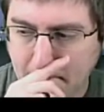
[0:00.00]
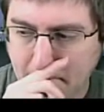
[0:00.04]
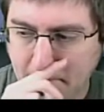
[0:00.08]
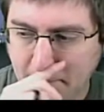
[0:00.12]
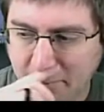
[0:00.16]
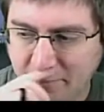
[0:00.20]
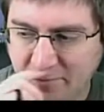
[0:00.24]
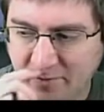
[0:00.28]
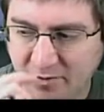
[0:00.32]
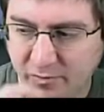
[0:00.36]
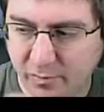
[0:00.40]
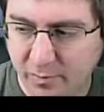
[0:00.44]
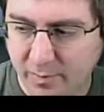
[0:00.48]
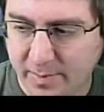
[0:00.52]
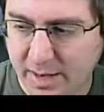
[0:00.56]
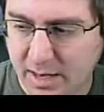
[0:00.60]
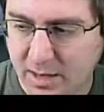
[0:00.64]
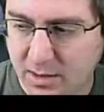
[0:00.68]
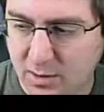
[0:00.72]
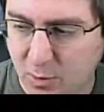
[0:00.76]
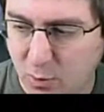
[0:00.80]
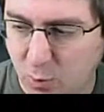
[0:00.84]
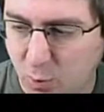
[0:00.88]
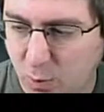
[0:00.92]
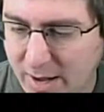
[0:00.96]
Invisible Man
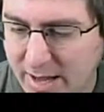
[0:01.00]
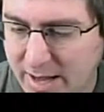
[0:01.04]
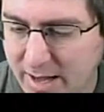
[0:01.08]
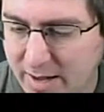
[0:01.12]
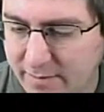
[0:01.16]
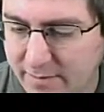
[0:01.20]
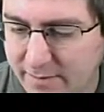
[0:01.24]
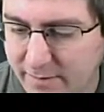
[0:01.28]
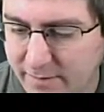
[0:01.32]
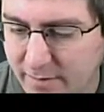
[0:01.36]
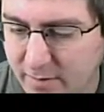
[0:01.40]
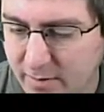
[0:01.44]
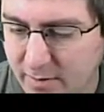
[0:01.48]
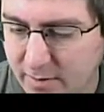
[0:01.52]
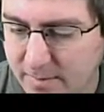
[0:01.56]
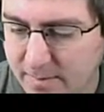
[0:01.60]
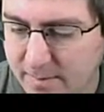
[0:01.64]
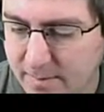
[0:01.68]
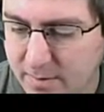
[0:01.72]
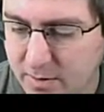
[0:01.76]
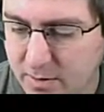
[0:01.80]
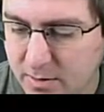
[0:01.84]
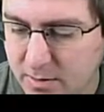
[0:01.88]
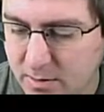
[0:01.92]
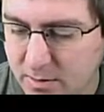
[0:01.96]
away from